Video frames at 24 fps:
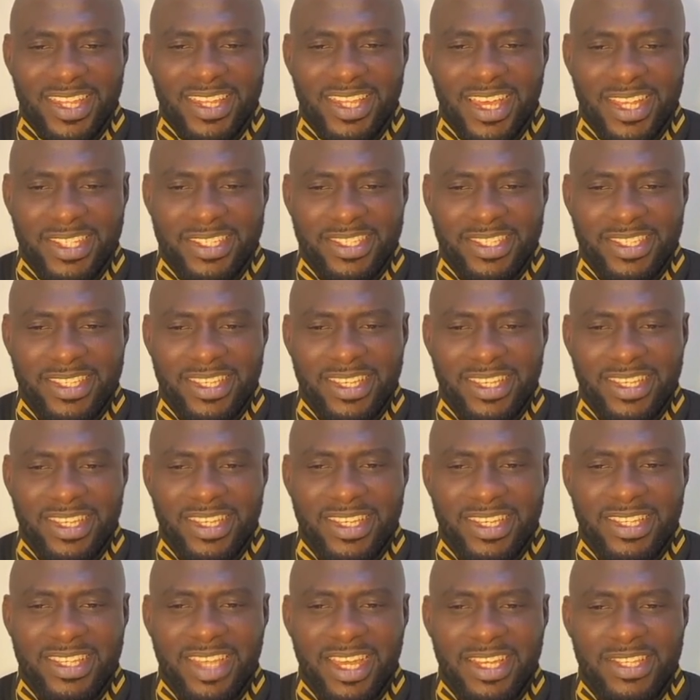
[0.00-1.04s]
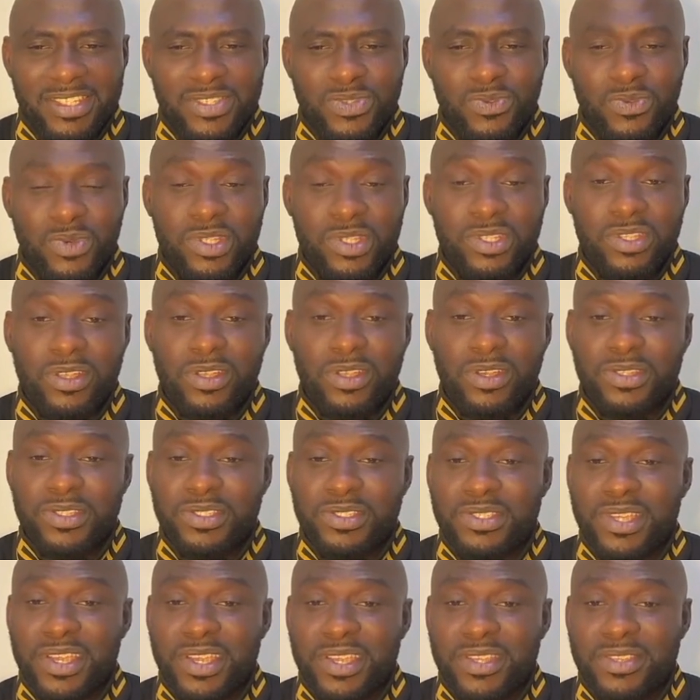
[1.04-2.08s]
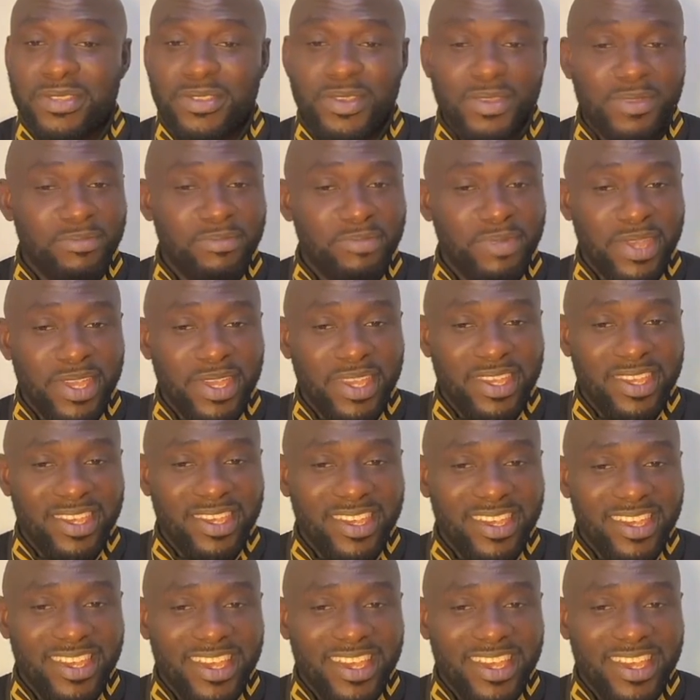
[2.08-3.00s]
That is what the Lord is saying. Don't pay.